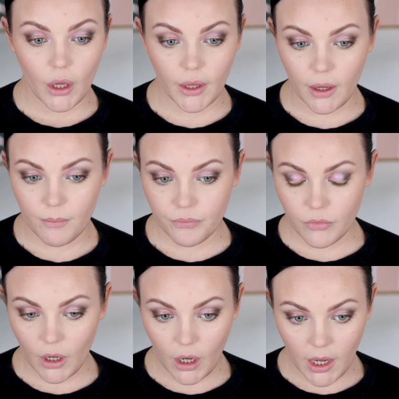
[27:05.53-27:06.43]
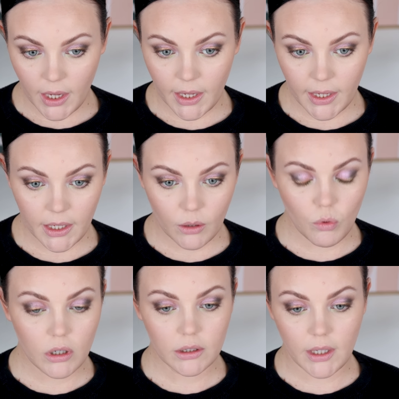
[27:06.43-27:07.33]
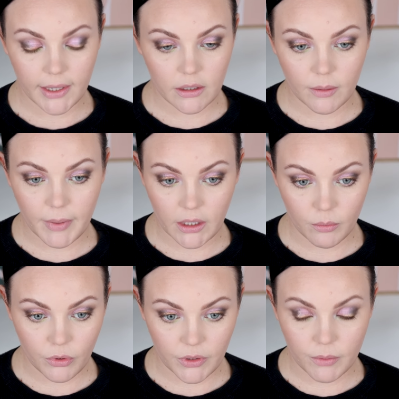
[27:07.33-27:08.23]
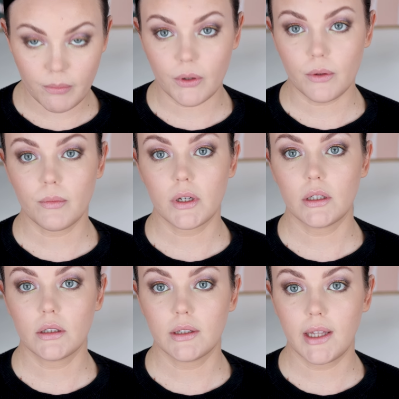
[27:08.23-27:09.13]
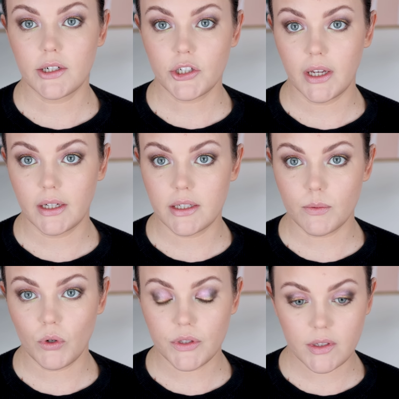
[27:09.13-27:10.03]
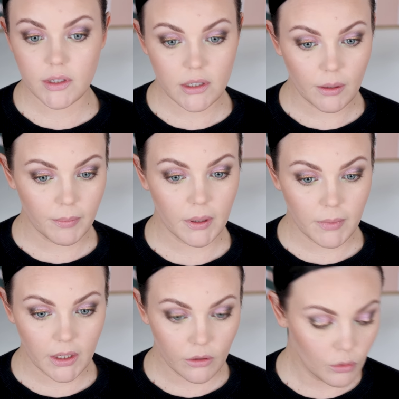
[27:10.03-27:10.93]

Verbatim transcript: Okay, I, what liner am I gonna put in the bottom lash line is what's stumping me a